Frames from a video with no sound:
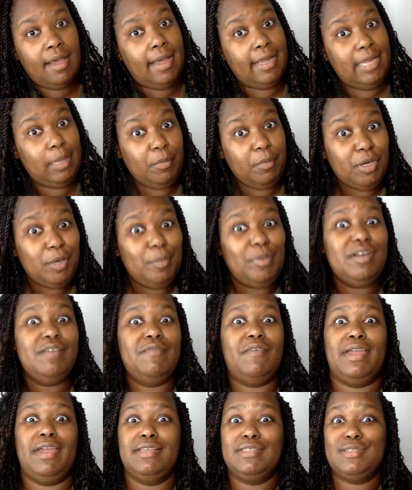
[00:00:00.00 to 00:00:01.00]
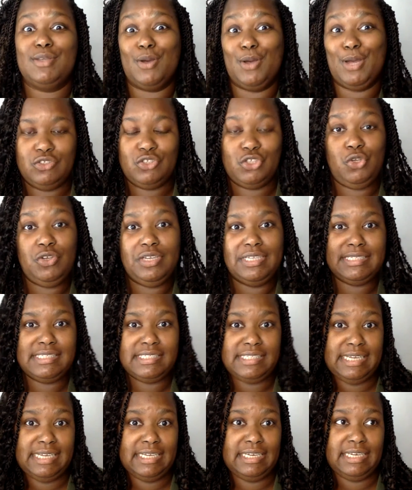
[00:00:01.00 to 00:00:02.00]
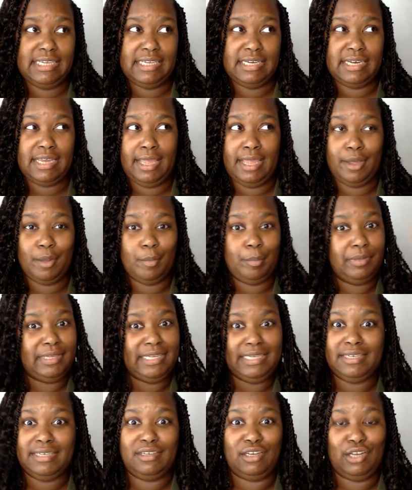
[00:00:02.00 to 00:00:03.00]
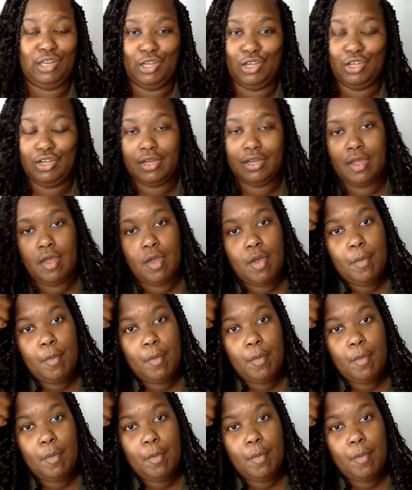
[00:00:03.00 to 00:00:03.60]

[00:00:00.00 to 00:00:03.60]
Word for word: I am going to put a face on so you can see it in a completed look.